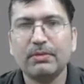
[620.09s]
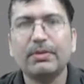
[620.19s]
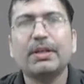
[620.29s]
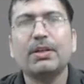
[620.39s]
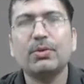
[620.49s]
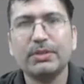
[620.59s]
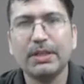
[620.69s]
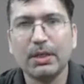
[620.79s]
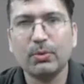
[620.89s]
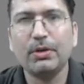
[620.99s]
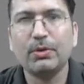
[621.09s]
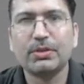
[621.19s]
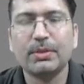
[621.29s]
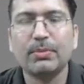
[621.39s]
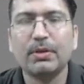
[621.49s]
we can use the equal to
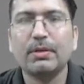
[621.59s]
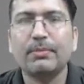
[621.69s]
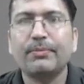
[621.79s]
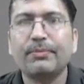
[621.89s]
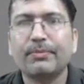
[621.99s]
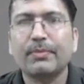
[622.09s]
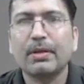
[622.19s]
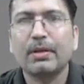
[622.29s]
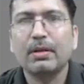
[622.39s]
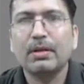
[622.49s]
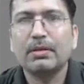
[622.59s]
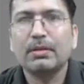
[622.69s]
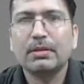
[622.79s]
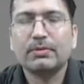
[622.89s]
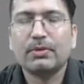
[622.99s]
symbol.
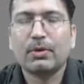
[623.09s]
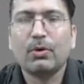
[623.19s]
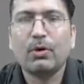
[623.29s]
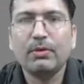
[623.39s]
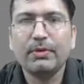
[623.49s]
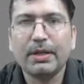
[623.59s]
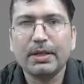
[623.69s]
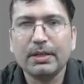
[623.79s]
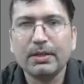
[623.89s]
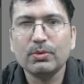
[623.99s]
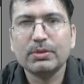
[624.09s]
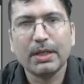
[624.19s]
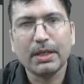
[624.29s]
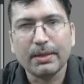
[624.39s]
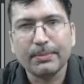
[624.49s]
For all, we can use A.